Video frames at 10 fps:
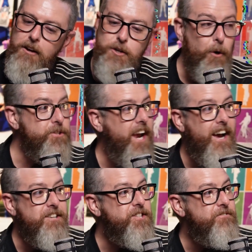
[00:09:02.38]
Kohl's
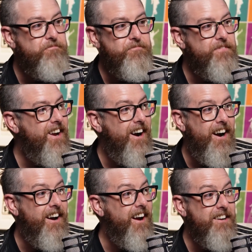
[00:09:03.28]
Cash.
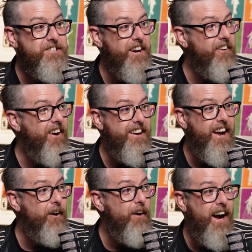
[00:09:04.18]
I'll tell you right
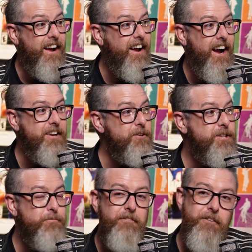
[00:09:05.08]
now, I
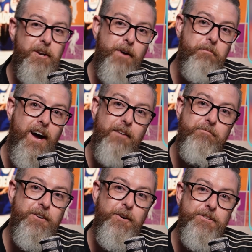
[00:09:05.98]
used to make fun of my mom
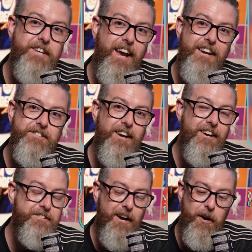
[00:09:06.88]
for Kohl's Cash.
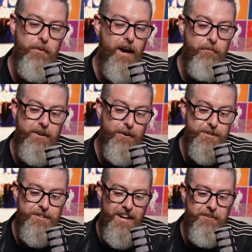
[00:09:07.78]
Sorry, Mom. I know
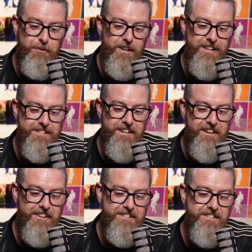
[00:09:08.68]
she'll definitely be
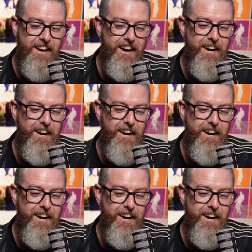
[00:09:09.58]
listening to this.